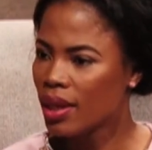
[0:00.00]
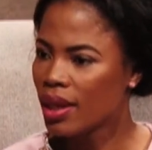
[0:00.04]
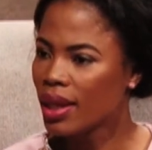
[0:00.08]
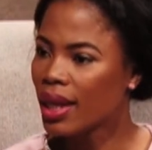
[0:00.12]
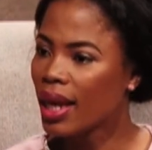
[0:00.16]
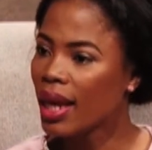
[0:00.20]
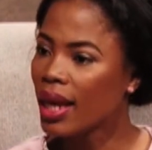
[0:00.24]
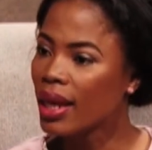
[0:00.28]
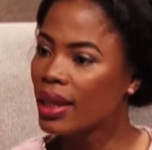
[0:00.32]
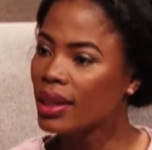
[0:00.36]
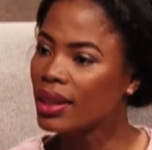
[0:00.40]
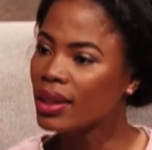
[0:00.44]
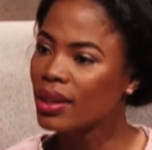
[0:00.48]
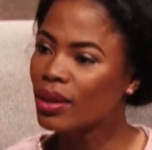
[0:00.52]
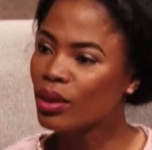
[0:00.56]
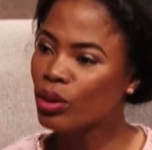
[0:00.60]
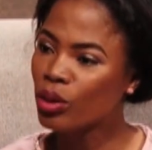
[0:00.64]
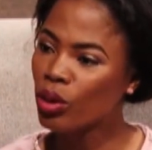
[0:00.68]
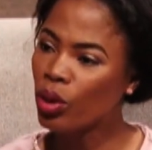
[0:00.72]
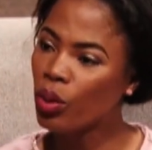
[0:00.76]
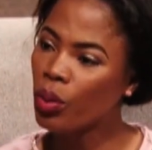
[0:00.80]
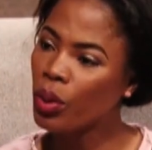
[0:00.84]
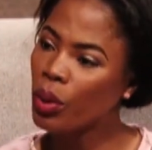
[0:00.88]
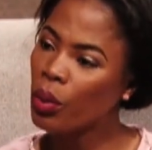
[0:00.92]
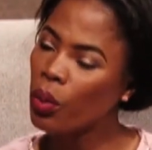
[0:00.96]
Yes.
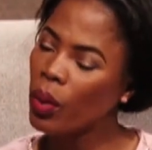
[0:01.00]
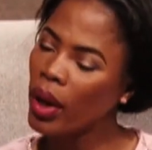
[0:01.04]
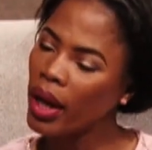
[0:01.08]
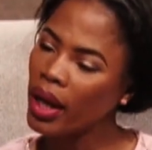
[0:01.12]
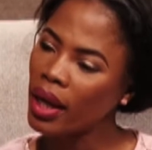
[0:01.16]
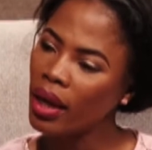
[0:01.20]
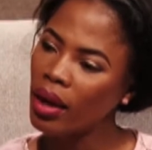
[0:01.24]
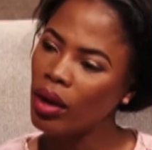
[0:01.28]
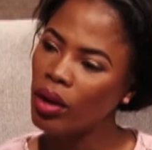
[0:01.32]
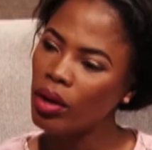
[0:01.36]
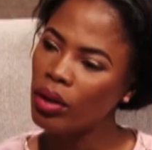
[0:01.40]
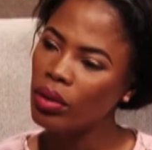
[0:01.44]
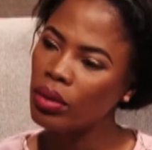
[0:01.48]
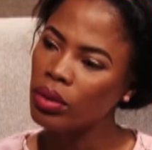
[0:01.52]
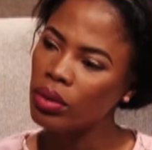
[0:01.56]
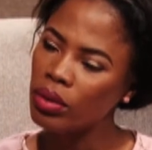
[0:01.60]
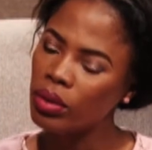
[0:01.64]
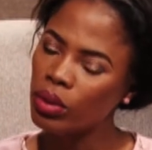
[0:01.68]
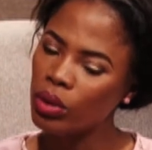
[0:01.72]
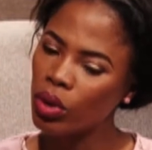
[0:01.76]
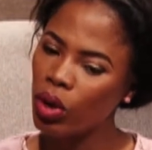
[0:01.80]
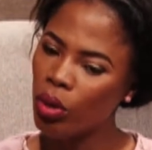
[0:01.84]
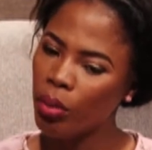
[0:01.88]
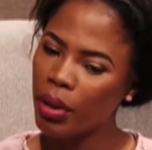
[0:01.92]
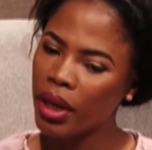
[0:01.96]
So we're working on
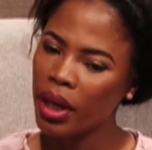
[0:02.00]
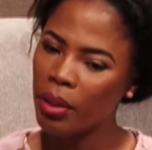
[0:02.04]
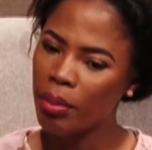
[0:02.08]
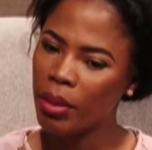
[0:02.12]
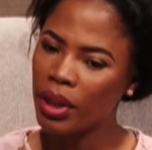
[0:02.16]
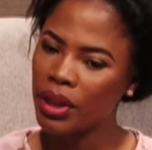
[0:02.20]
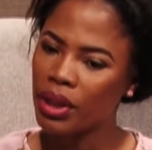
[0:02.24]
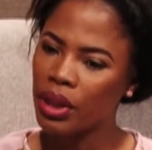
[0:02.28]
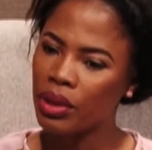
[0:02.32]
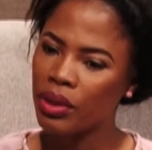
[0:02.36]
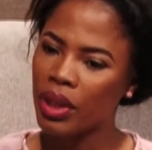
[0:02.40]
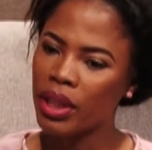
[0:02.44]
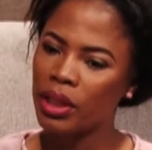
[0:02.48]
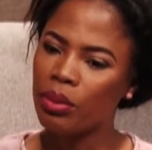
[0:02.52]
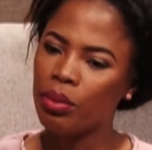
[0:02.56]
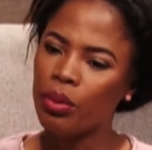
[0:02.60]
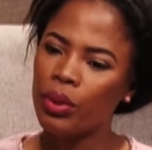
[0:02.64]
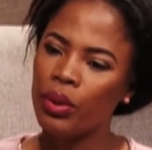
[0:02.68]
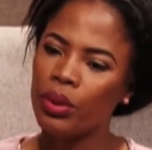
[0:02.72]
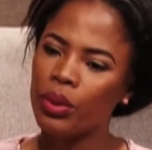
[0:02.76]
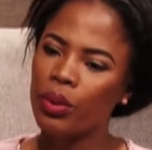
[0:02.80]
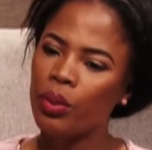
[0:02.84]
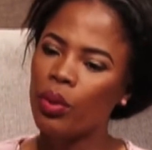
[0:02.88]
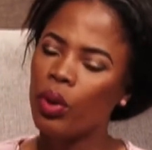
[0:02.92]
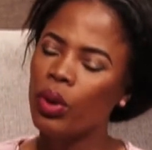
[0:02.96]
so many materials
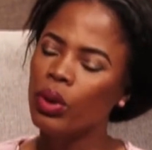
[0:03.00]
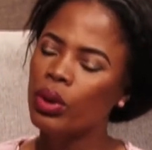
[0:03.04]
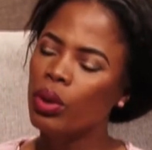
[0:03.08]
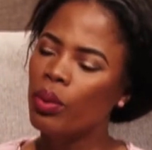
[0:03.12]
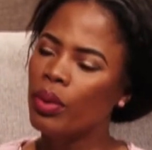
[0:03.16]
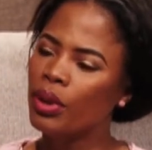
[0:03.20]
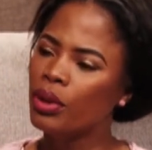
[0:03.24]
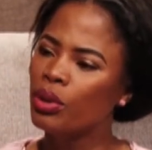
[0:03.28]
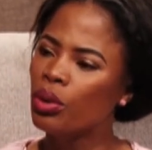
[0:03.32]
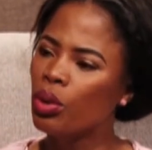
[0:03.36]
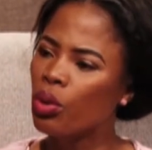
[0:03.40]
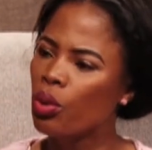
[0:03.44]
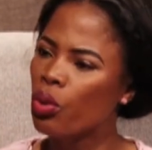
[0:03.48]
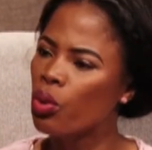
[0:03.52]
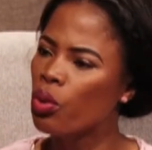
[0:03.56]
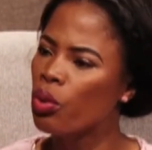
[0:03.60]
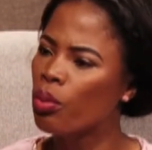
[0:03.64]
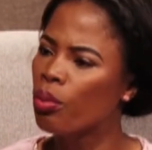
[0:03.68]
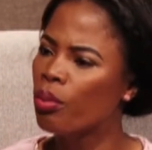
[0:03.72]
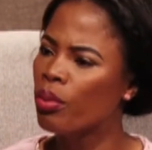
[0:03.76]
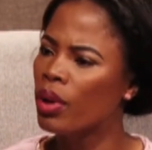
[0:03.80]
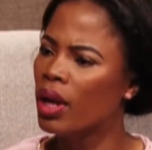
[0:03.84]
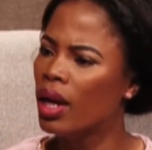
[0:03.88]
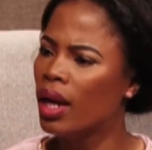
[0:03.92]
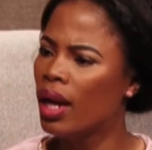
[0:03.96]
because we also want to
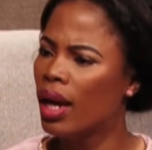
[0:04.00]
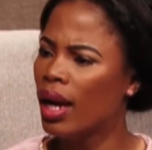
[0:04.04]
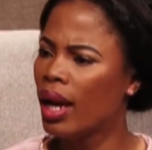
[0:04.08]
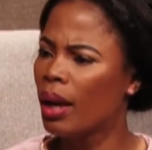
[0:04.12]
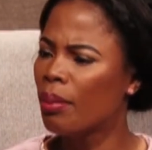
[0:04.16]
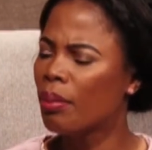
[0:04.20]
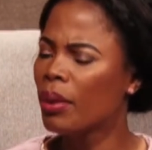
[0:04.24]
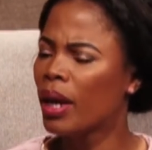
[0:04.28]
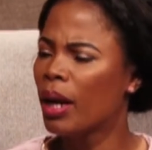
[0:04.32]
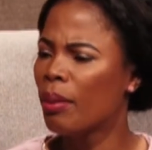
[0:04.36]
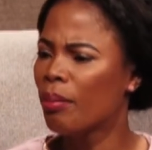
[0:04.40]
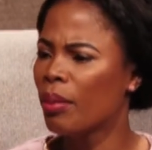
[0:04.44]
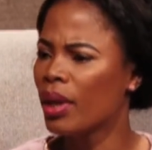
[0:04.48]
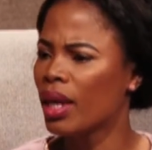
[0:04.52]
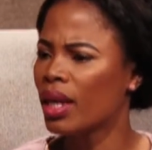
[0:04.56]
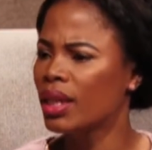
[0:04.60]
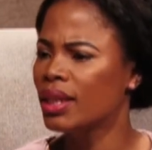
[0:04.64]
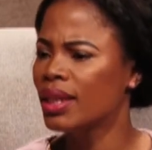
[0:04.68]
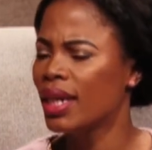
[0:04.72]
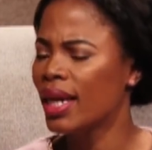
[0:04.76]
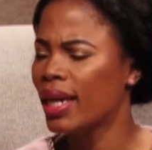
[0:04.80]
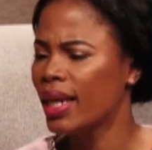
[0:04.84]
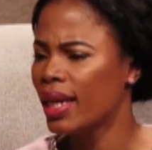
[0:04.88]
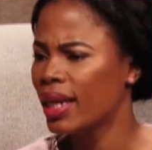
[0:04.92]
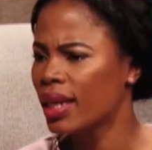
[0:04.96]
groom upcoming
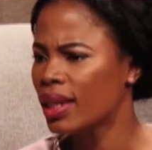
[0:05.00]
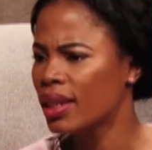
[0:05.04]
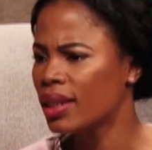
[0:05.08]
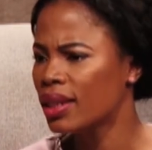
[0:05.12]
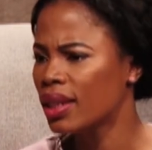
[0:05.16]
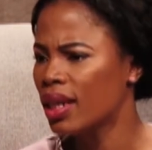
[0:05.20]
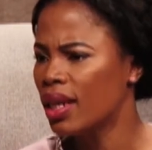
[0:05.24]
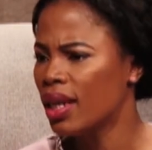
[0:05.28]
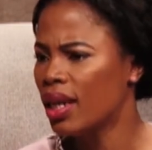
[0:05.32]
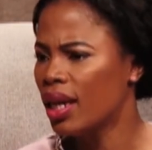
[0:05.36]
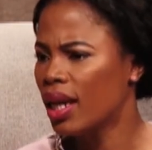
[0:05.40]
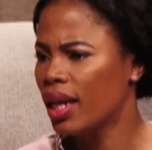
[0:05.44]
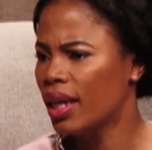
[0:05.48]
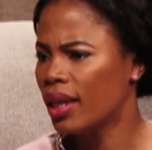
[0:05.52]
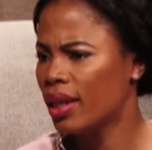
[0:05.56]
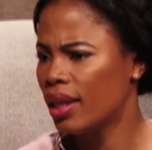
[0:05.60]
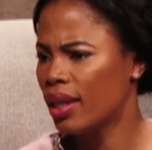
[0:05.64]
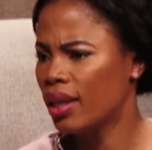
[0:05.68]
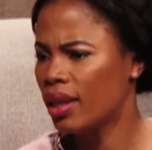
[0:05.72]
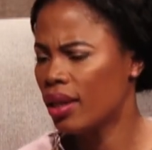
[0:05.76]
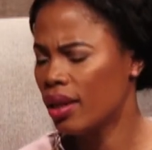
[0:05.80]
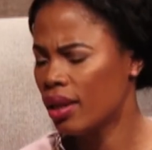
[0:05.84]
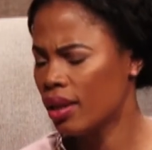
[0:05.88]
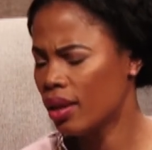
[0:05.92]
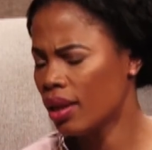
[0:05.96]
talent
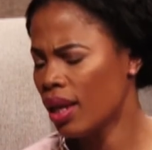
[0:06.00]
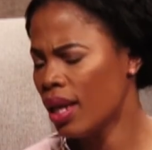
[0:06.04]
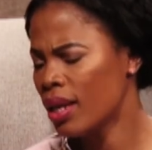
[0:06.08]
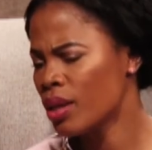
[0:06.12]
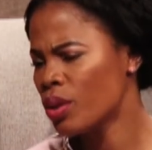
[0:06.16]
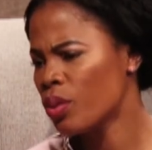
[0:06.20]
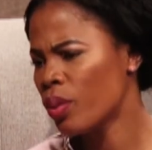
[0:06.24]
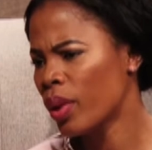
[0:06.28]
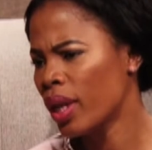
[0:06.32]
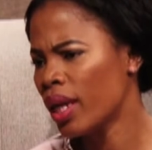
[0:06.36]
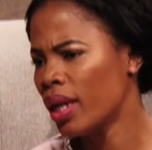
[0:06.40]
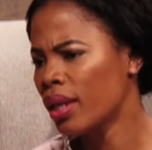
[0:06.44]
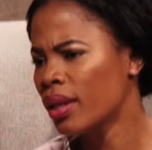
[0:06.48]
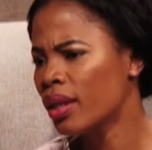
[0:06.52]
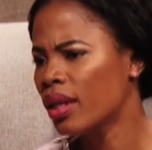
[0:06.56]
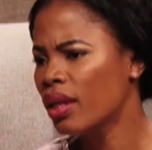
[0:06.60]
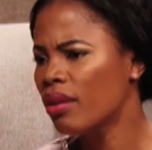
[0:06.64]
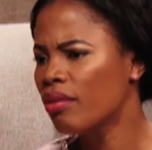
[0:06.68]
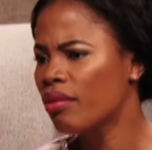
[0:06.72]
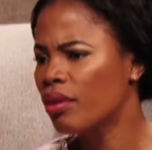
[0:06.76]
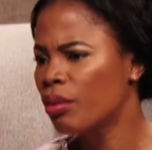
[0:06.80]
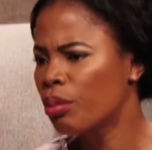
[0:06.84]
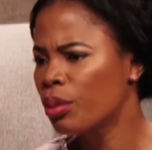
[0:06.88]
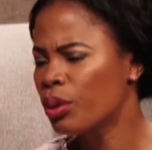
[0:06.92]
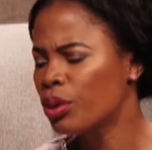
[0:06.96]
as well and
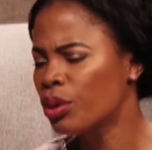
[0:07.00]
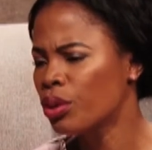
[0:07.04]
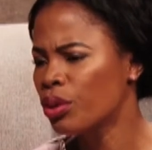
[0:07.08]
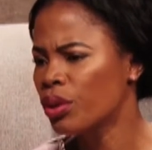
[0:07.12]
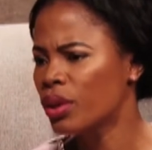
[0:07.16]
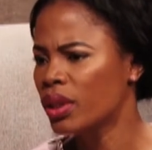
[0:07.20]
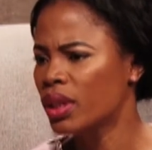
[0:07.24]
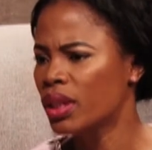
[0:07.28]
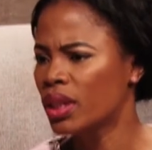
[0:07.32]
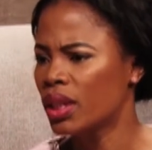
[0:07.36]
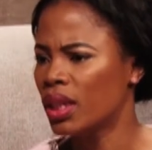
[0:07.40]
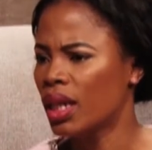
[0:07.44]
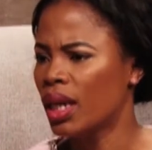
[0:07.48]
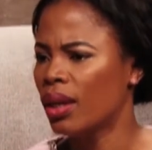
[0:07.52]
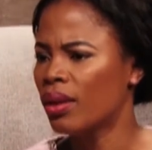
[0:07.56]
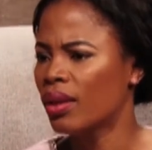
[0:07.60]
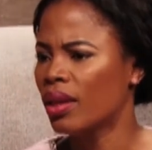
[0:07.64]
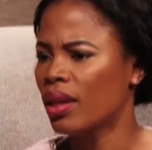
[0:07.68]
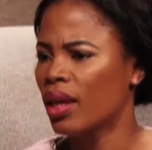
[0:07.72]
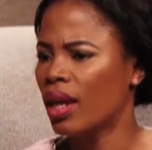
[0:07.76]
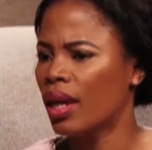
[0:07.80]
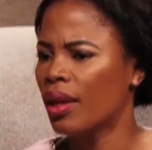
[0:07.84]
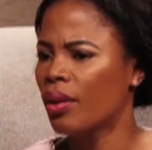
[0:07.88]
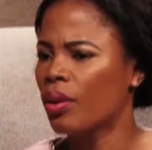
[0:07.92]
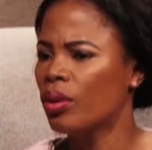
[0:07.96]
give opportunity
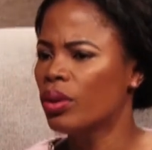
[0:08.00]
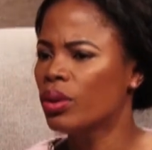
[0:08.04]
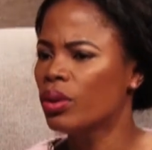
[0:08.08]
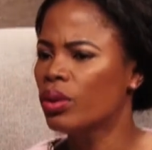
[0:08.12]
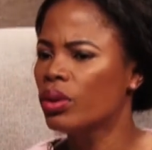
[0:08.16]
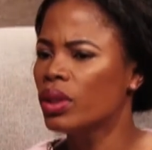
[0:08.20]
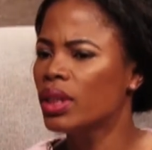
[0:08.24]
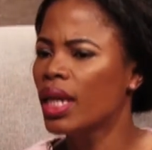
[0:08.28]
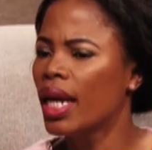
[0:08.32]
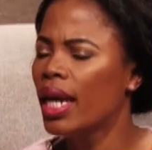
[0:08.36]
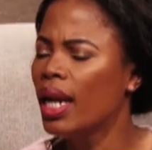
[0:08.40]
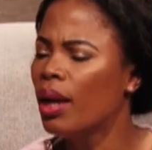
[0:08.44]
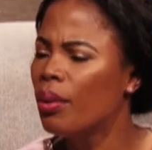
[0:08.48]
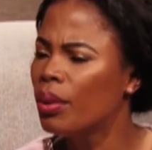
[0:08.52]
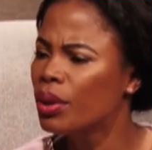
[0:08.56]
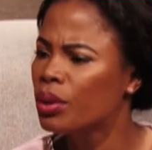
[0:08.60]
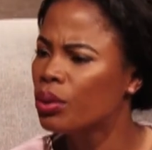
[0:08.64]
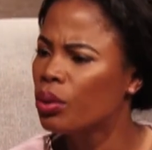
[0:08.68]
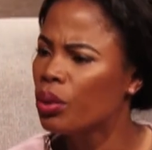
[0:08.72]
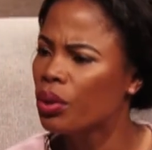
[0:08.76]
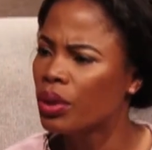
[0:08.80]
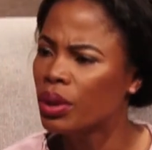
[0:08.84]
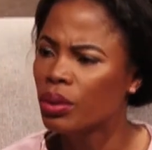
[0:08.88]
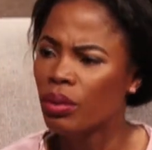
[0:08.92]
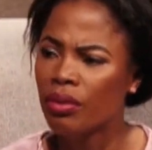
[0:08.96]
out there and also tell our
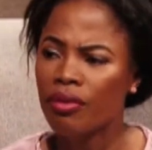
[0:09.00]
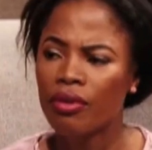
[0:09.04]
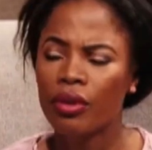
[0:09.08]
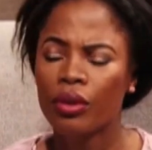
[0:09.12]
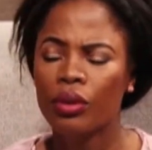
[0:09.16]
stories. We've